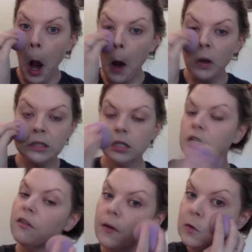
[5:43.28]
I wasn't
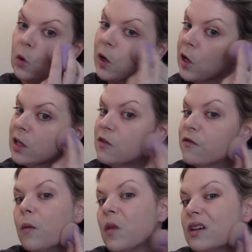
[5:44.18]
sure if I was going to get to
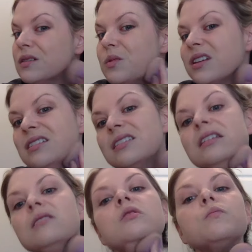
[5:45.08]
film this because
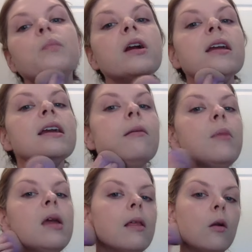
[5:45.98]
he was barking at
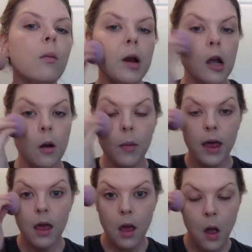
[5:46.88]
me a little bit ago,
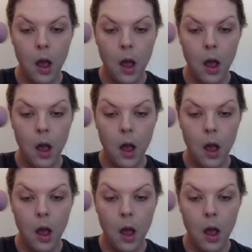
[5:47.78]
but